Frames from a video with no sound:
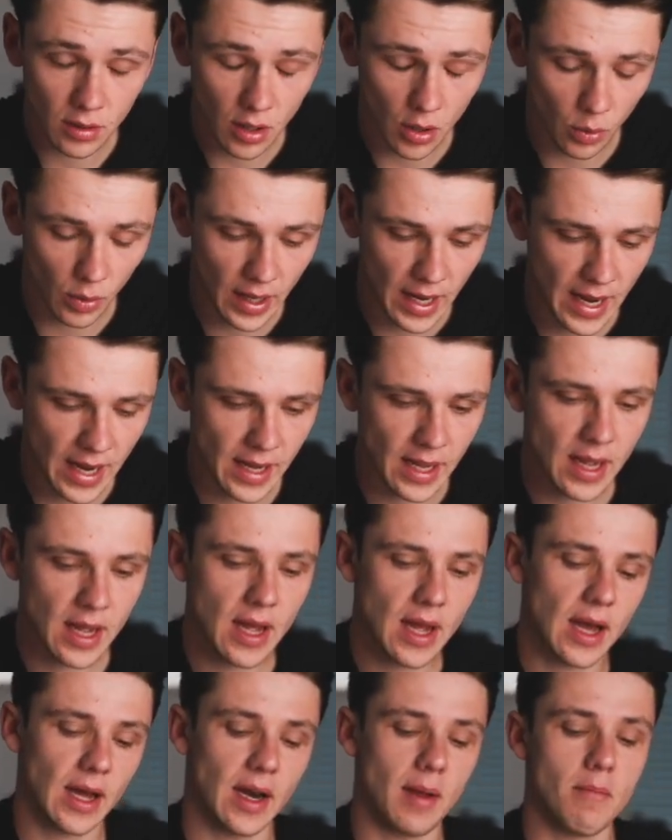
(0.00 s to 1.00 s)
Okay,
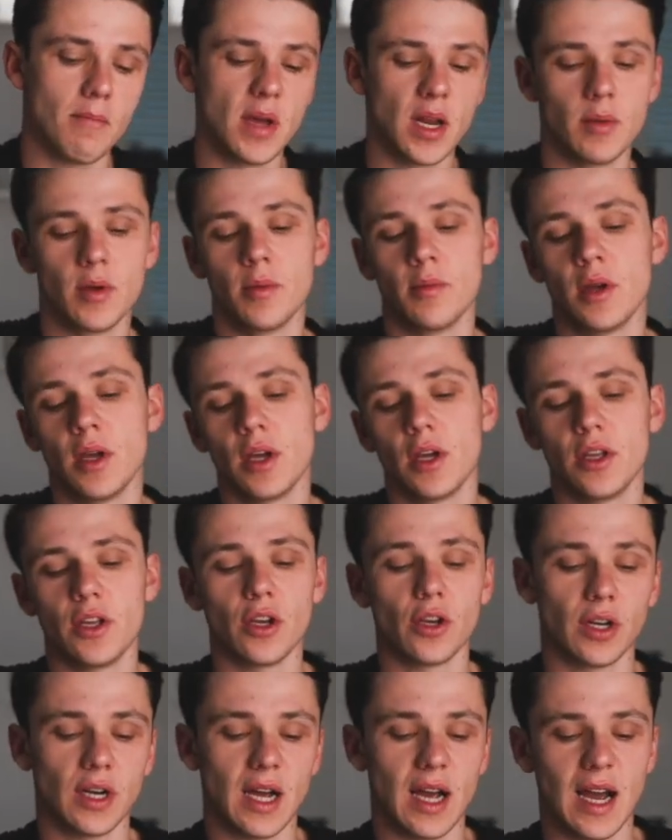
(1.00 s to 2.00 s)
and then minimum
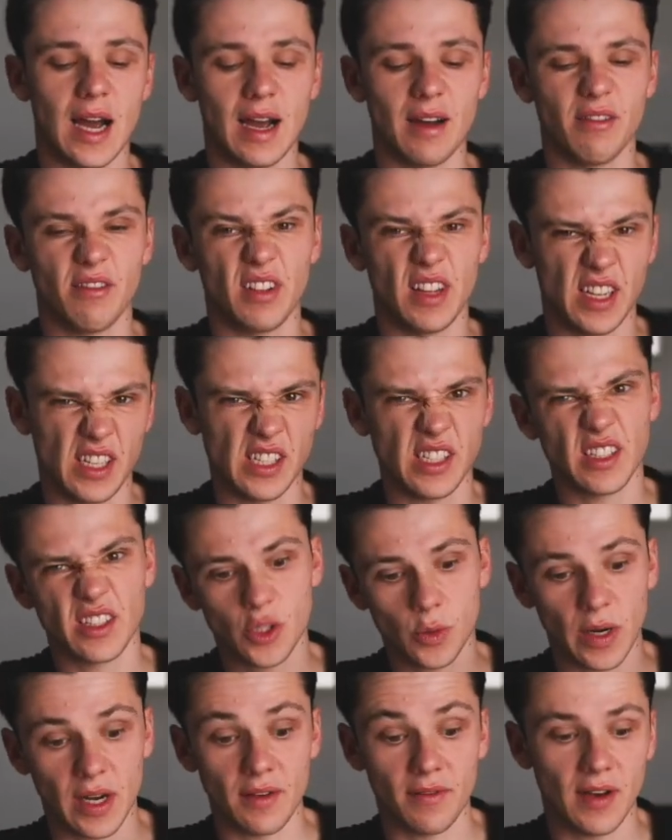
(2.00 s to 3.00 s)
you're going to have is
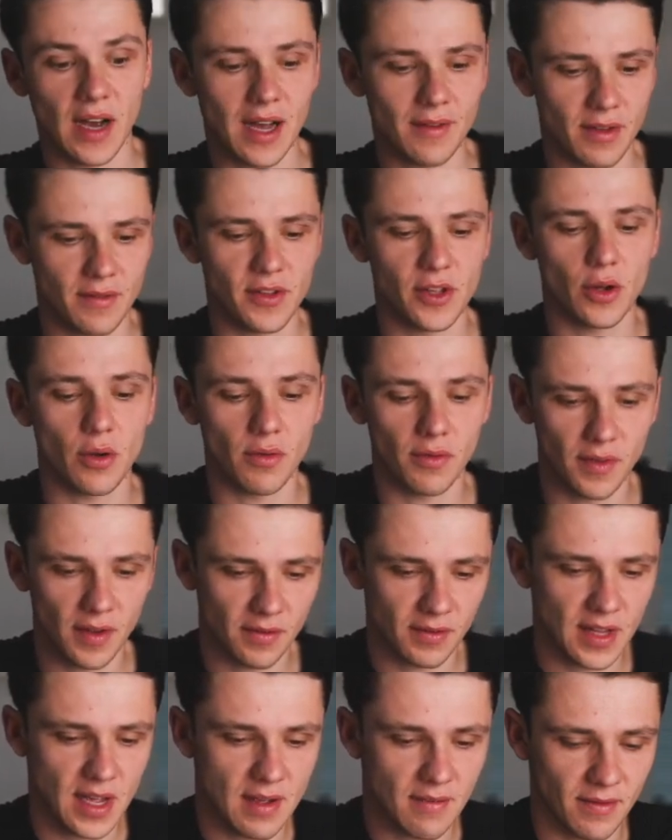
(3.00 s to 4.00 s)
25 if you do
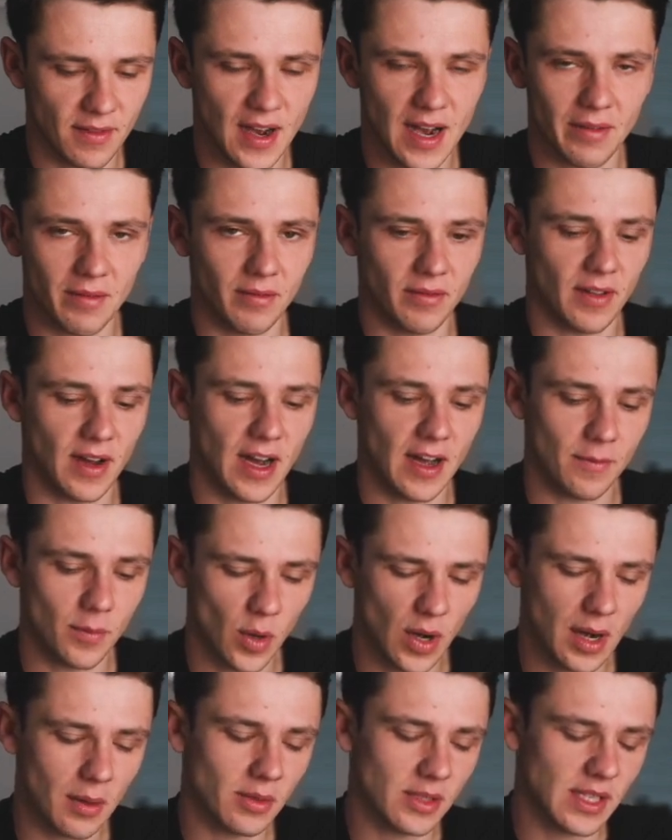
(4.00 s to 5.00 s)
15, 5 and 5.
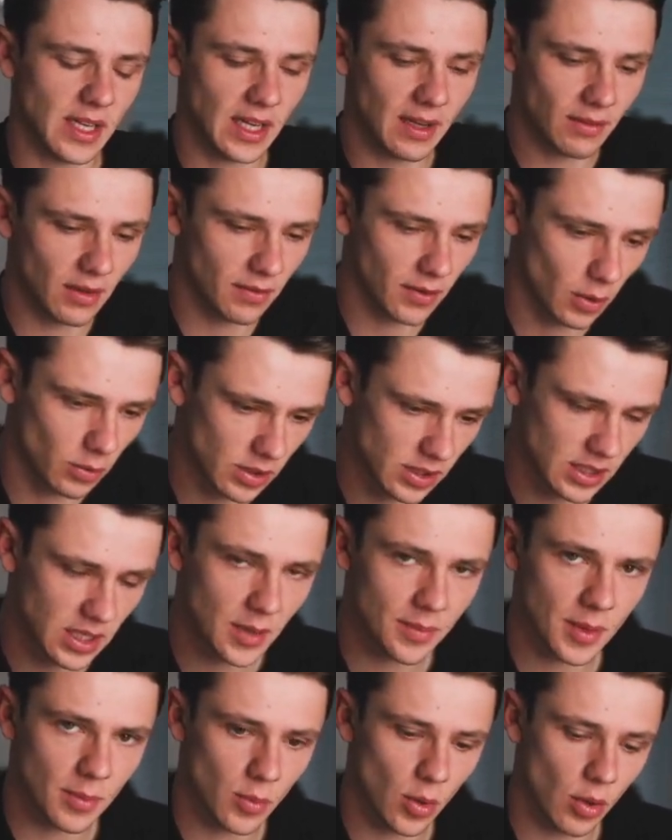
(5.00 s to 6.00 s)
But I would say give the floaters a
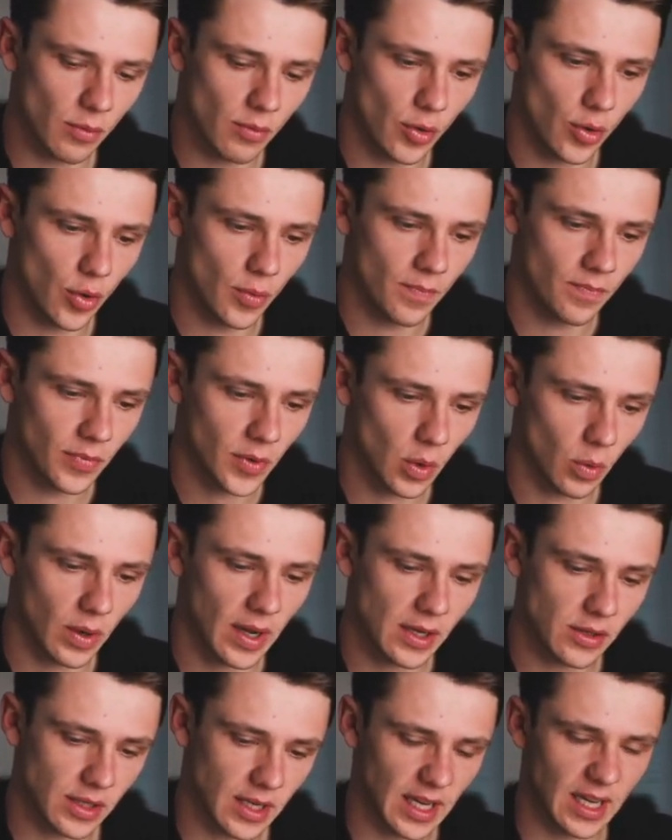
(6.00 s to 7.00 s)
little bit more room,
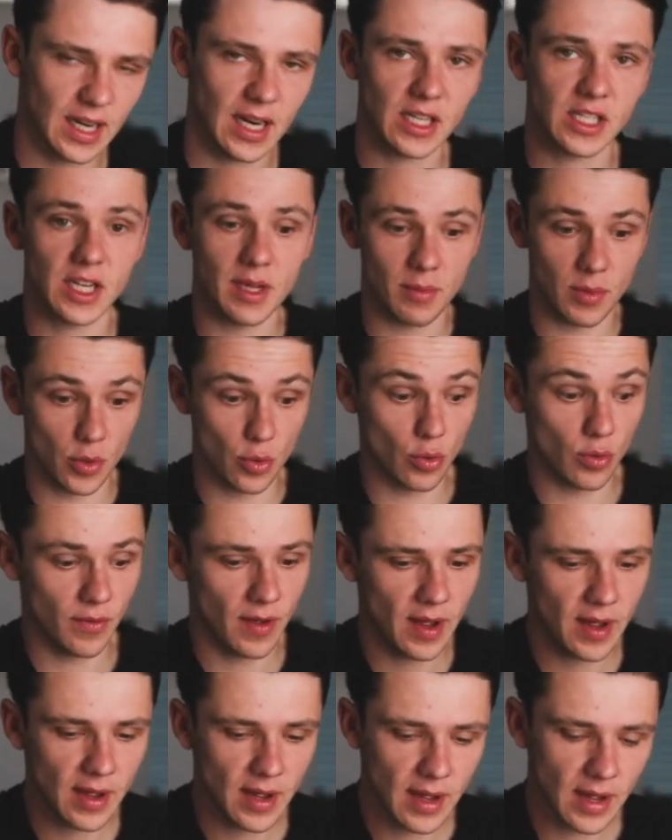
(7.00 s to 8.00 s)
okay, so they can actually
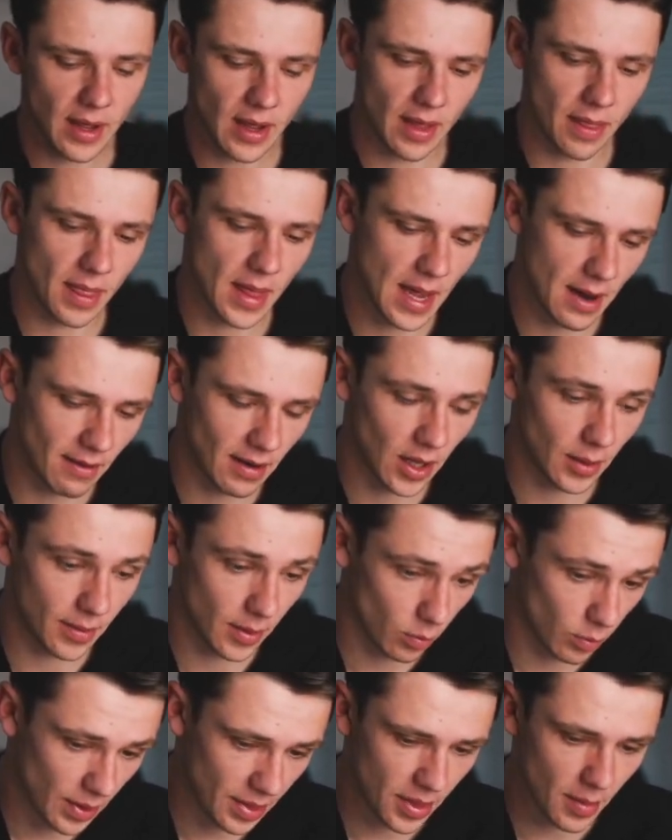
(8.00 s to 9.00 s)
manoeuvre in there a little
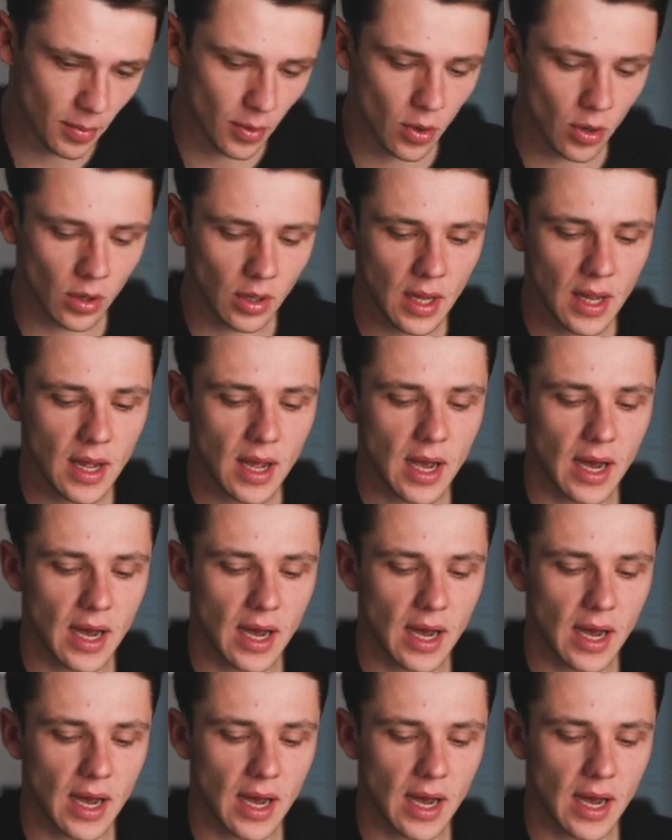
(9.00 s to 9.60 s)
bit with the ball.